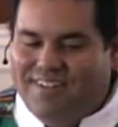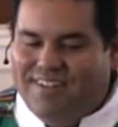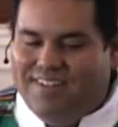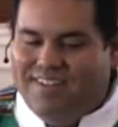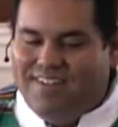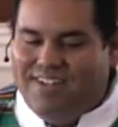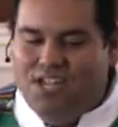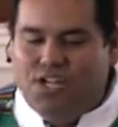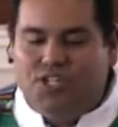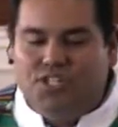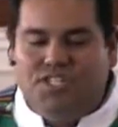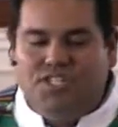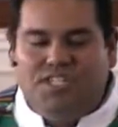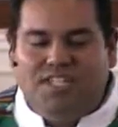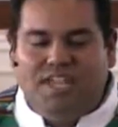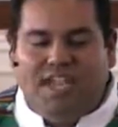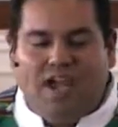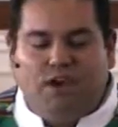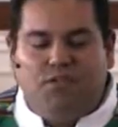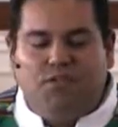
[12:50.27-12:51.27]
He could
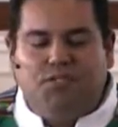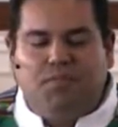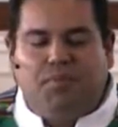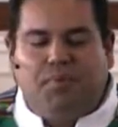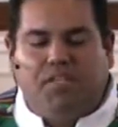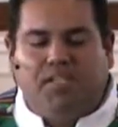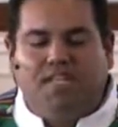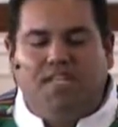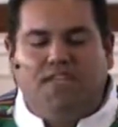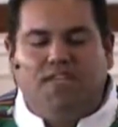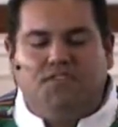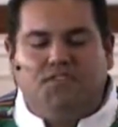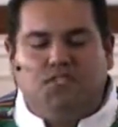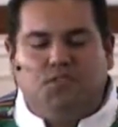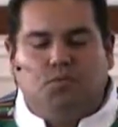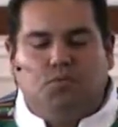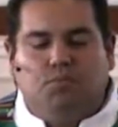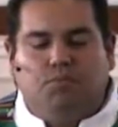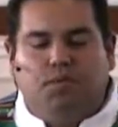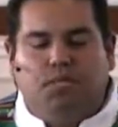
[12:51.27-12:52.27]
see how his
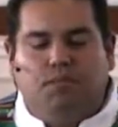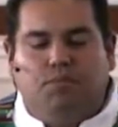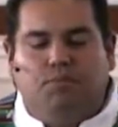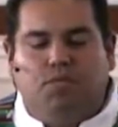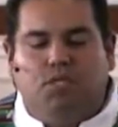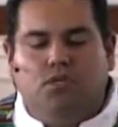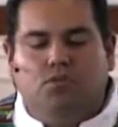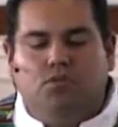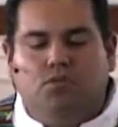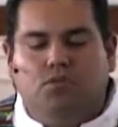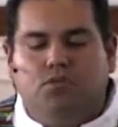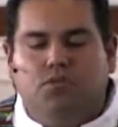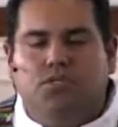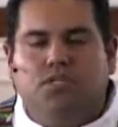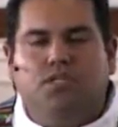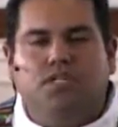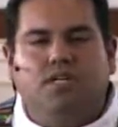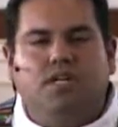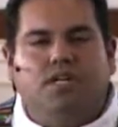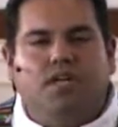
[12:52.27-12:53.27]
beliefs would be
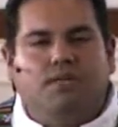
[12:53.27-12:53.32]
abused